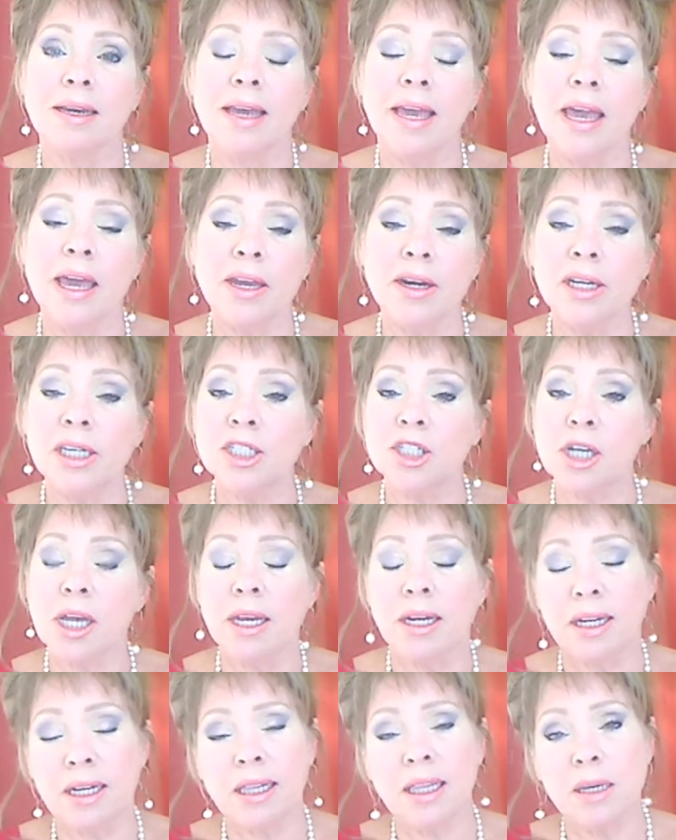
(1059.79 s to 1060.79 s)

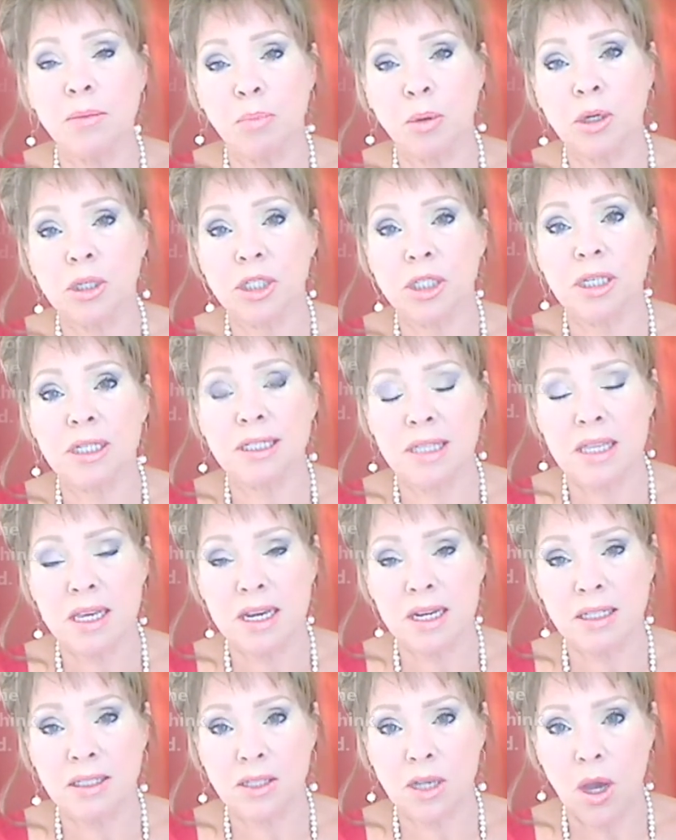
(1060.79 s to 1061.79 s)
energetically pushes
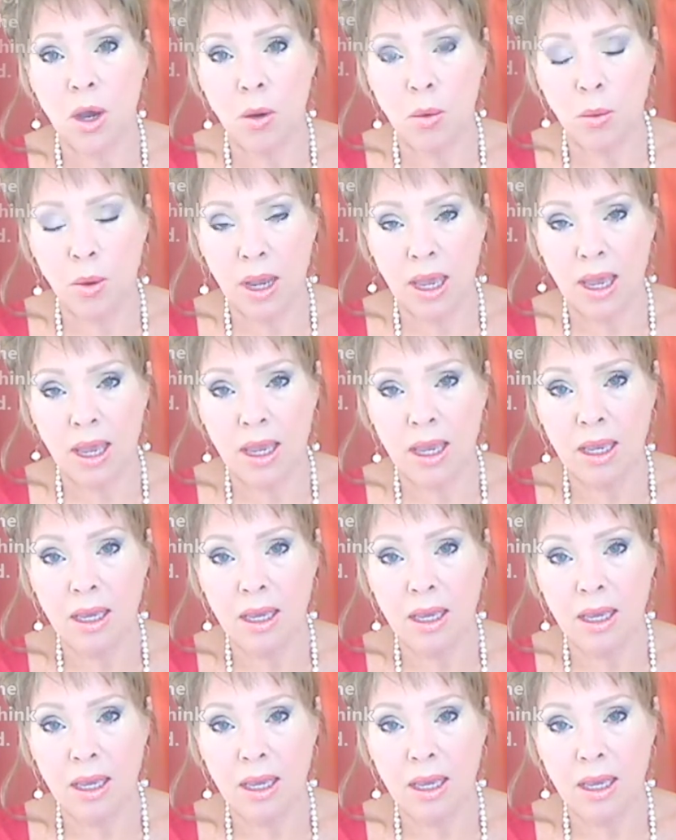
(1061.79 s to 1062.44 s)
things away.